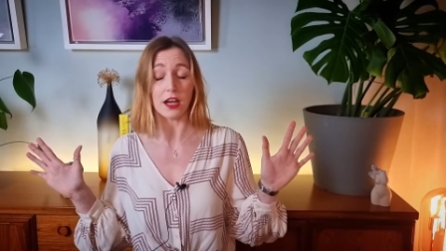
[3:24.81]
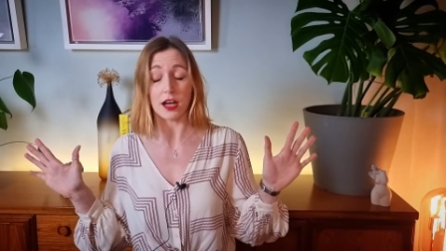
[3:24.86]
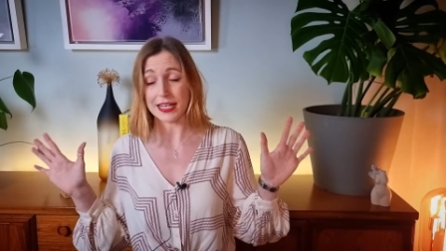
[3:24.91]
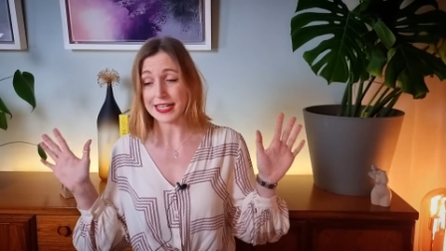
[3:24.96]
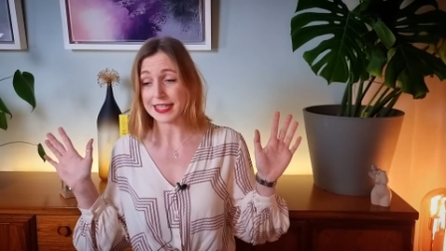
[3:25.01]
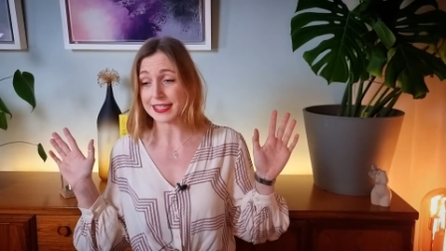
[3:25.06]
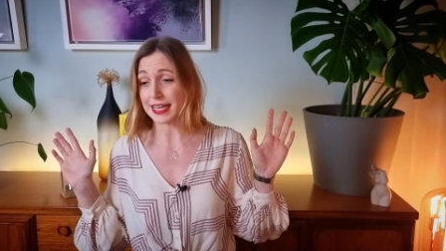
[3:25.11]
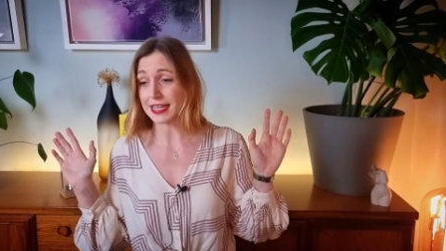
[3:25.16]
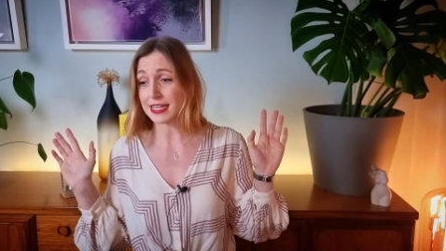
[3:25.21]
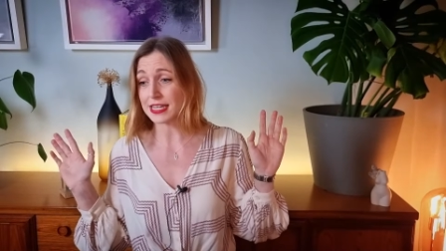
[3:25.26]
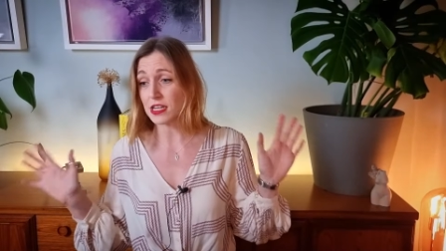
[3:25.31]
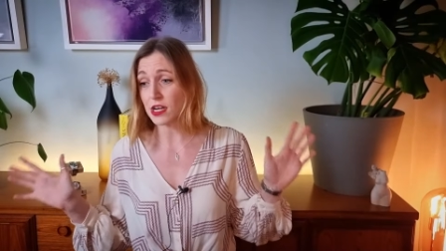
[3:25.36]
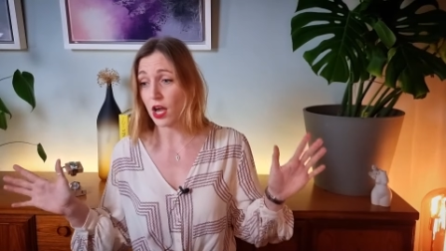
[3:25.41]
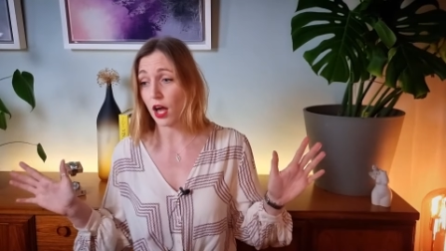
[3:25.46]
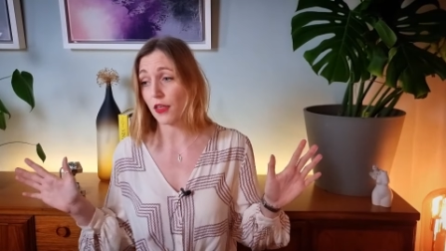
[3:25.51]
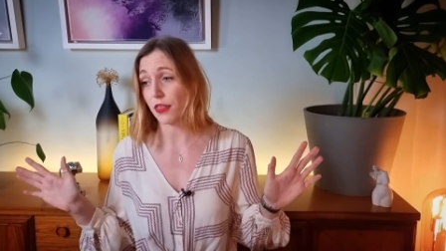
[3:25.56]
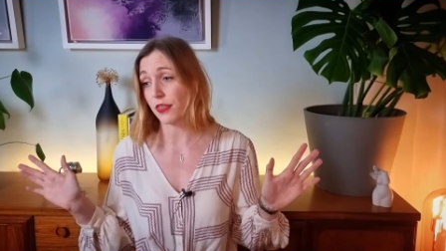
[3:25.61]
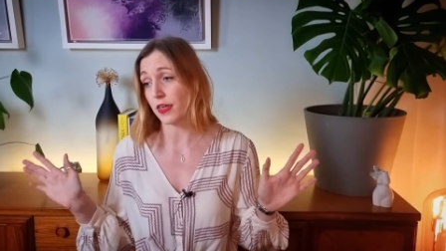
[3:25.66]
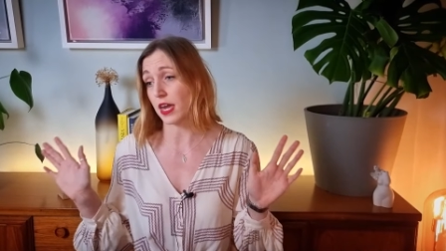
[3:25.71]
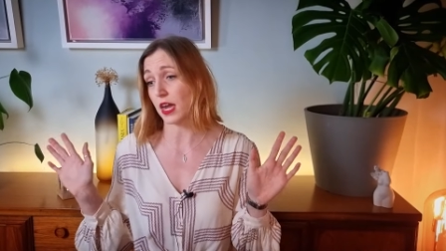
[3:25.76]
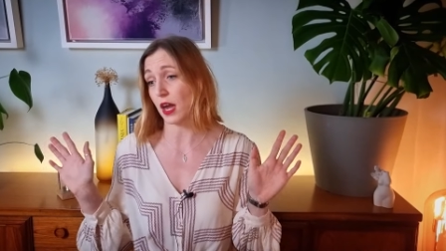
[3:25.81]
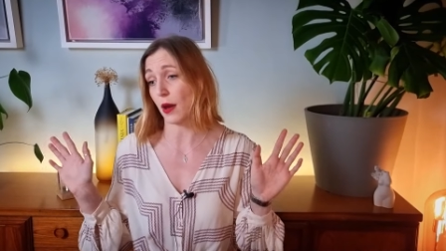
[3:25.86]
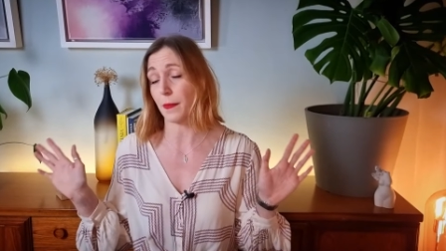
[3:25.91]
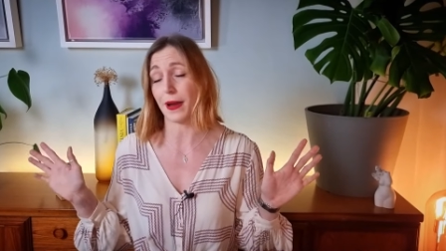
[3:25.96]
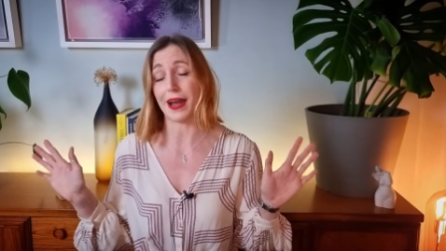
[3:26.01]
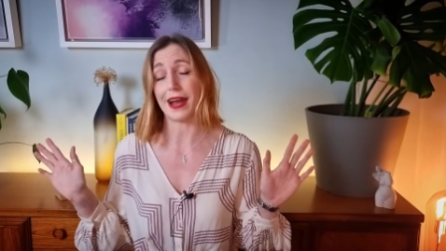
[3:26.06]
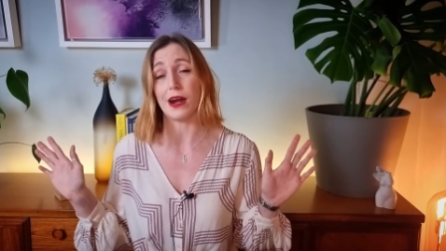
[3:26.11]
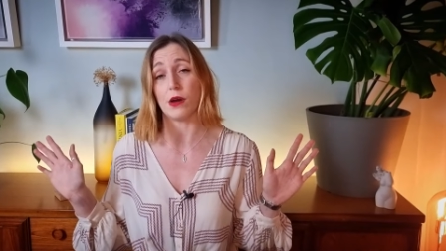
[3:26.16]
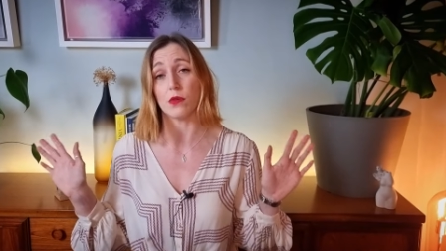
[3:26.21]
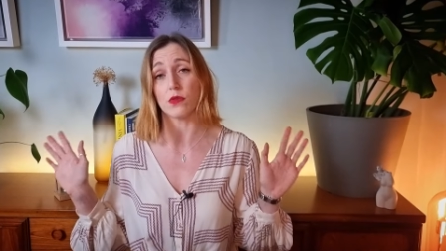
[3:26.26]
I said nothing
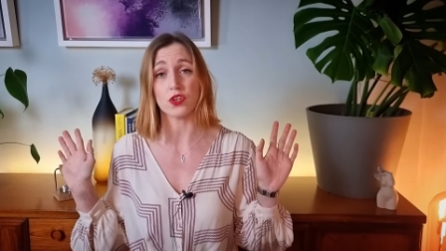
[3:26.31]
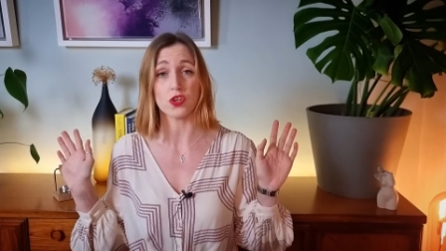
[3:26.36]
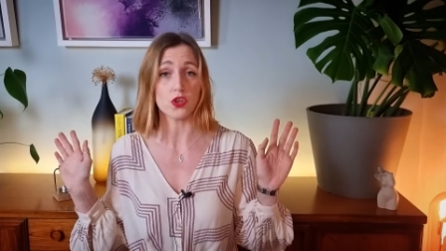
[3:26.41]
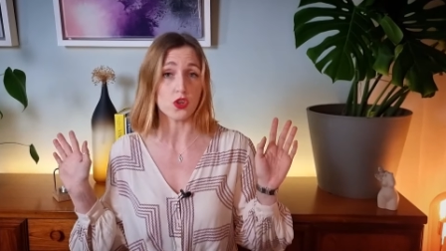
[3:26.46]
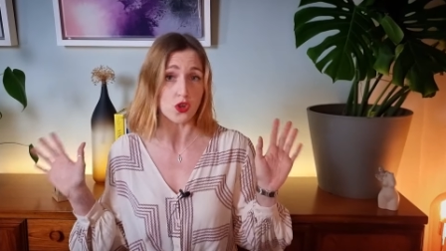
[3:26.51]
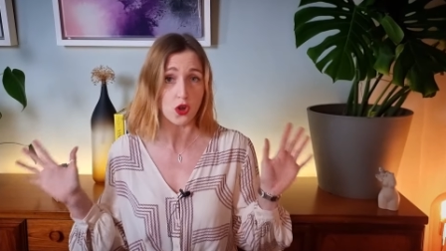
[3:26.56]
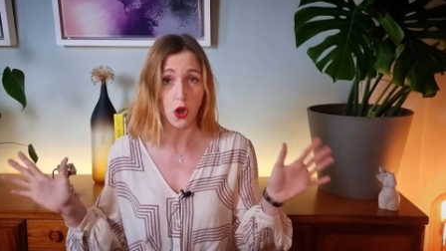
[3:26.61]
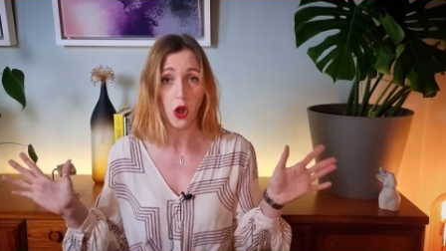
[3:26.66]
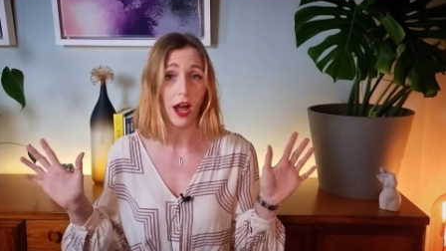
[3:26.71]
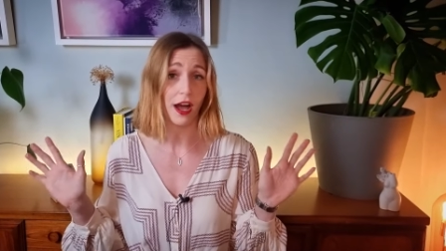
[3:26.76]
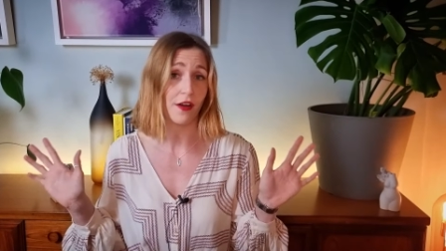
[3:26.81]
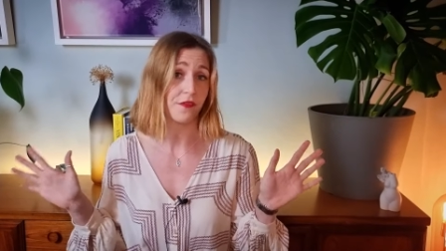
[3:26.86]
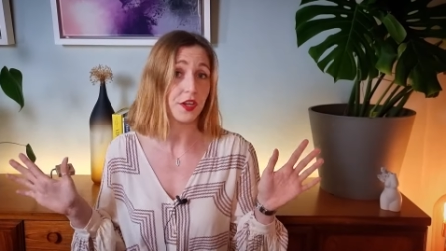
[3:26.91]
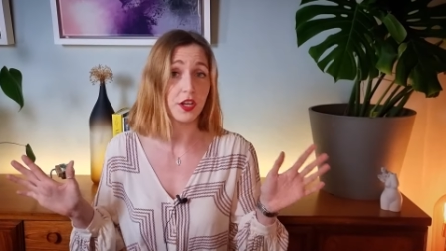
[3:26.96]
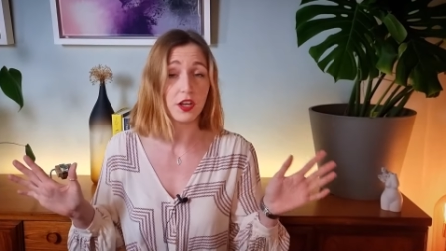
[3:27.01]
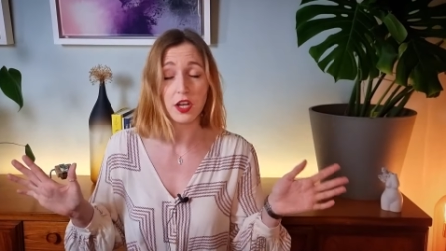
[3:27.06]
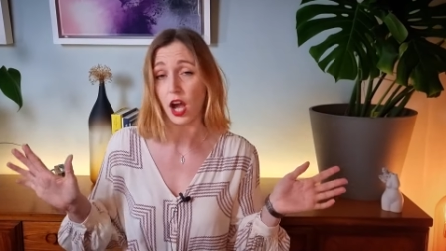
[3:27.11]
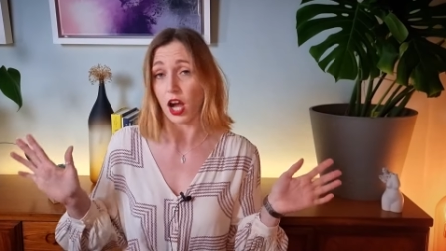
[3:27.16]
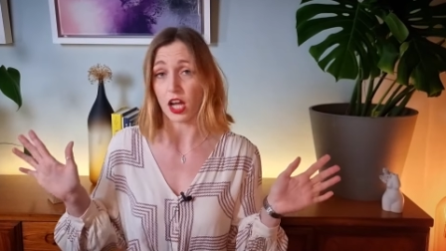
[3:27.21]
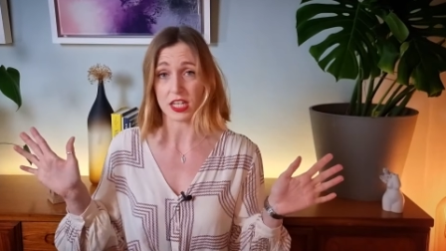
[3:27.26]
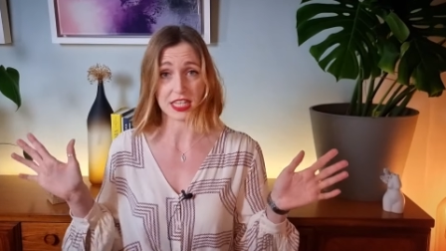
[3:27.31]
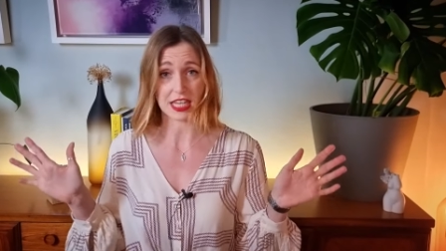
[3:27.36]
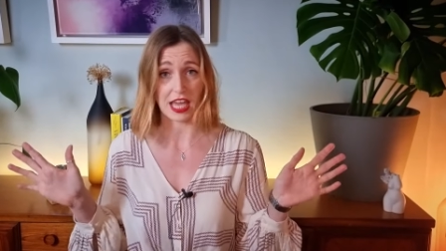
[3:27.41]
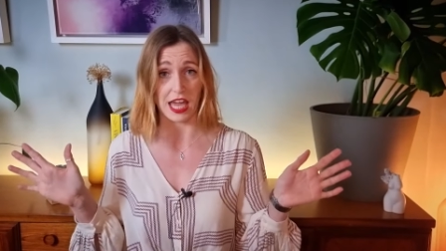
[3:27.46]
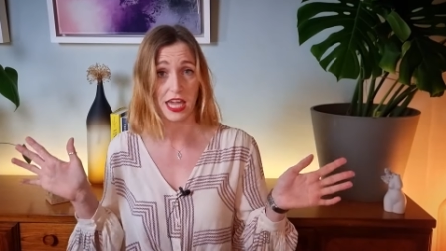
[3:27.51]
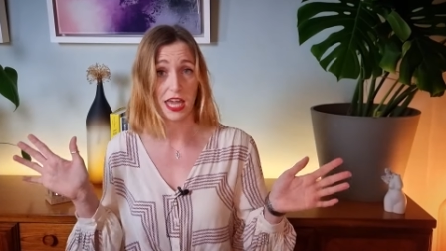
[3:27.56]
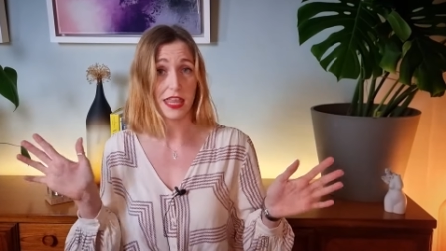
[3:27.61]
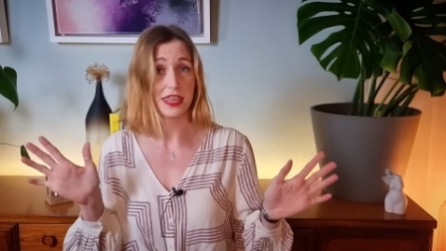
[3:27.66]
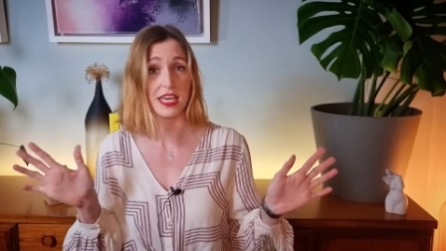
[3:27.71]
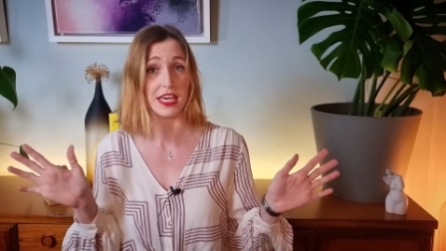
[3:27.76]
about not having a Cartier
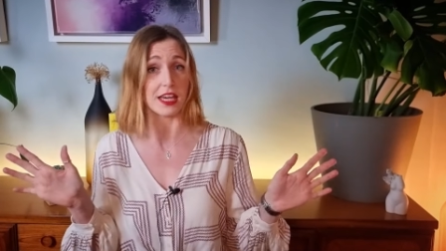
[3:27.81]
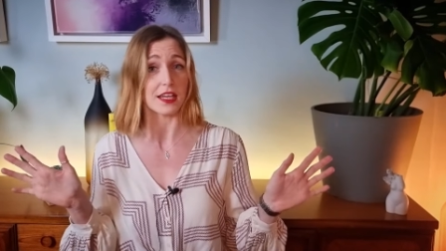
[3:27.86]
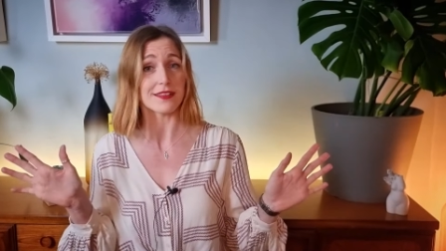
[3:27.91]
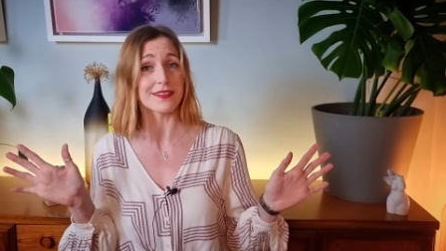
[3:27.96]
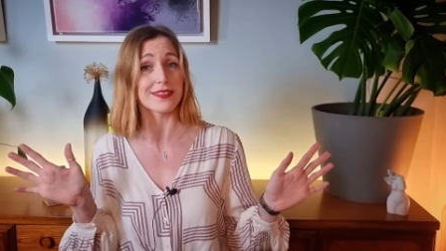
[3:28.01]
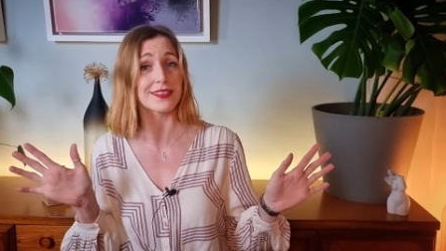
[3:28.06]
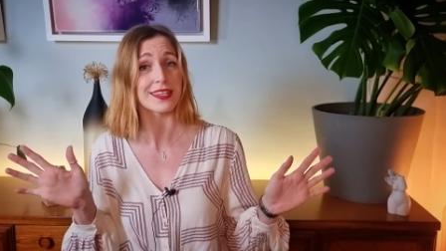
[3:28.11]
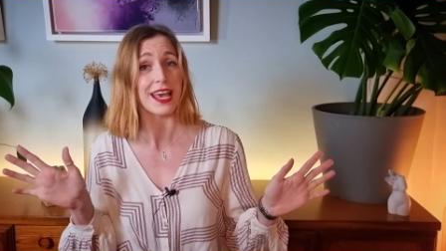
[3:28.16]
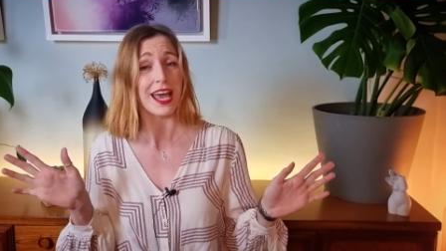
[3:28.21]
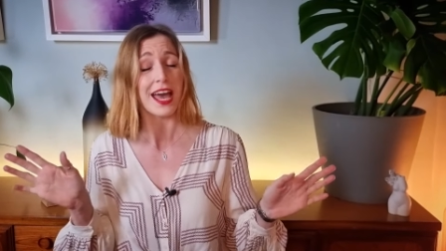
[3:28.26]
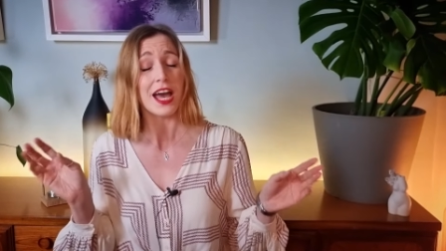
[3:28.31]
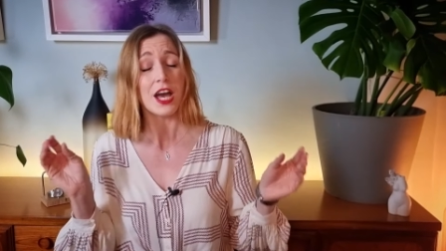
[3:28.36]
in this.